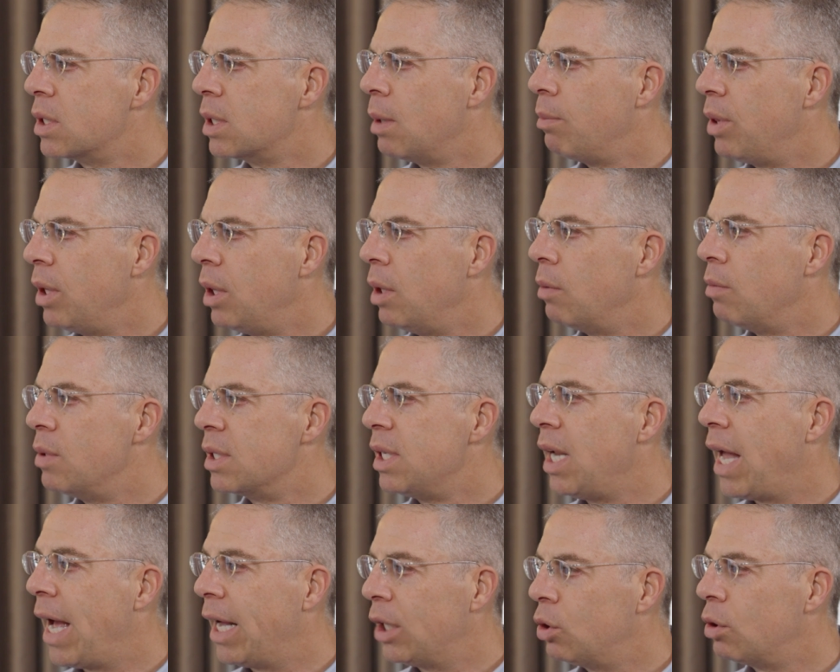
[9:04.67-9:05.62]
something that was
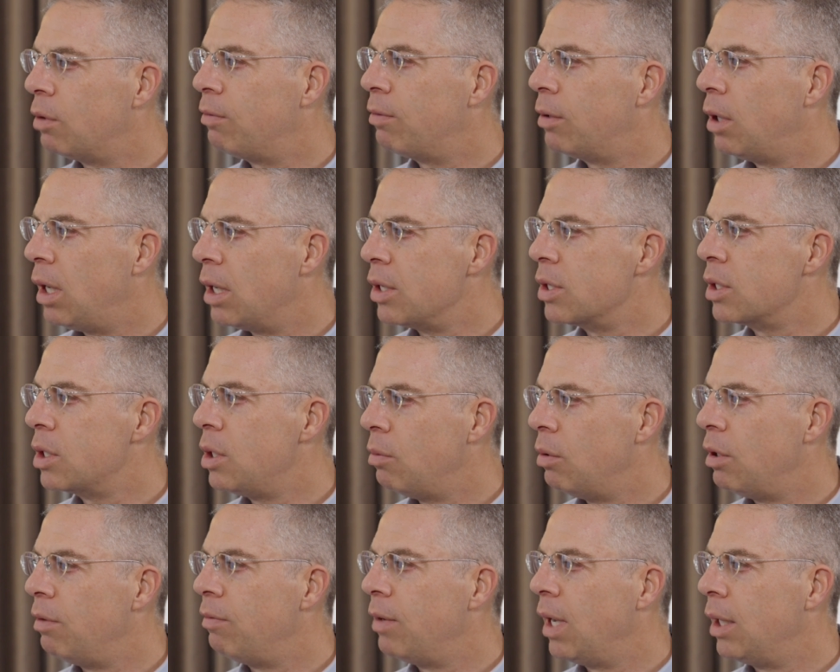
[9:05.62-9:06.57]
natural for us
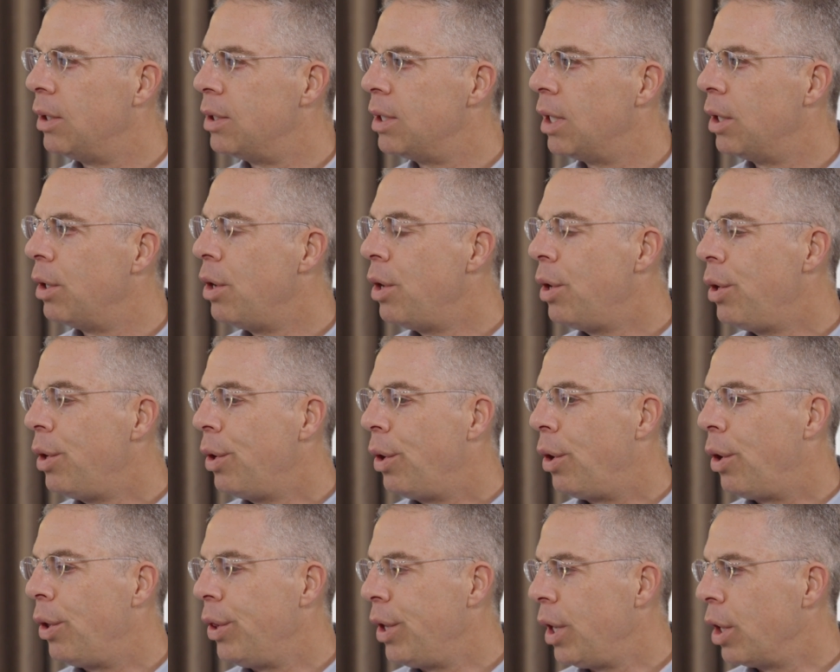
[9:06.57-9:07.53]
to invent, and
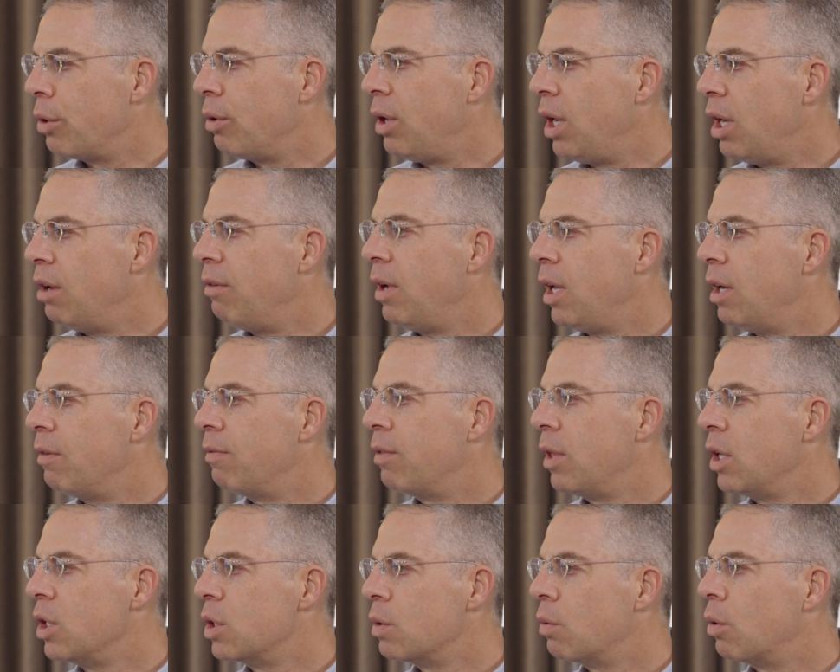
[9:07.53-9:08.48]
all the other innovative
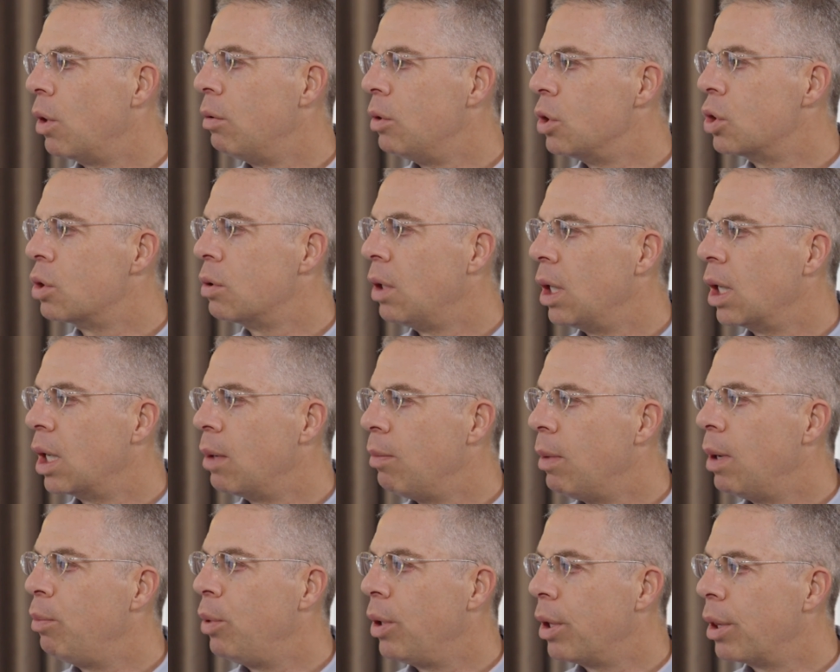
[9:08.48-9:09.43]
things that we're always trying to
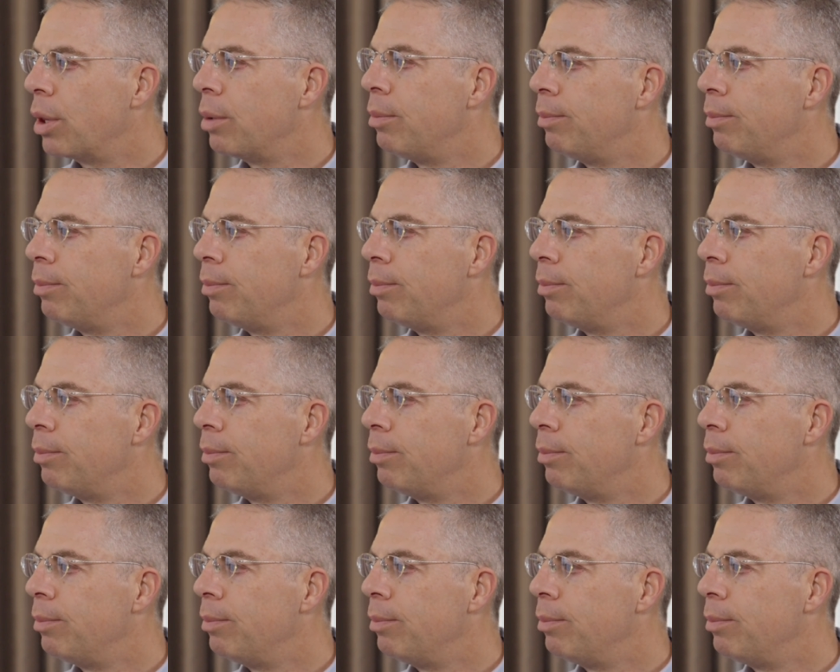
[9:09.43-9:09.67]
come up with.